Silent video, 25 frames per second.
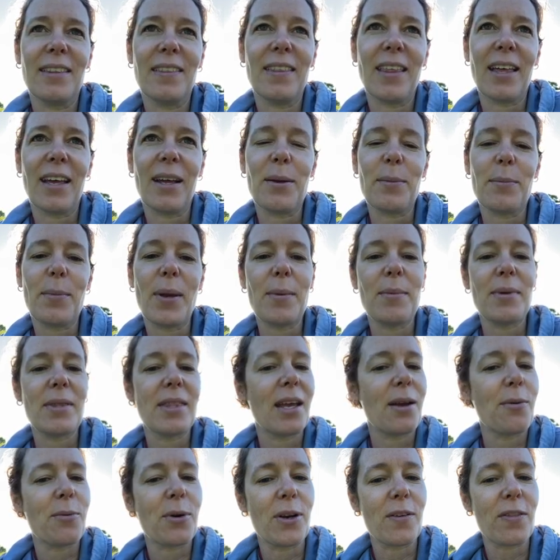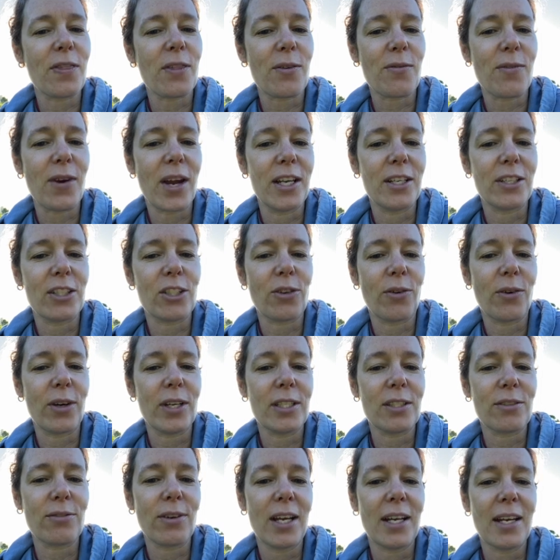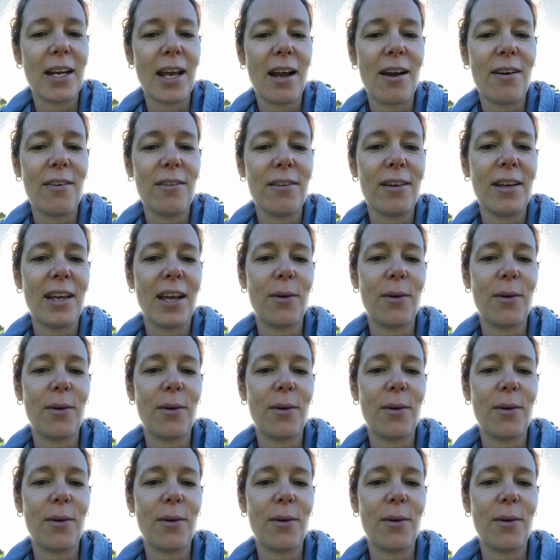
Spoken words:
that maybe they weren't the right choice right now.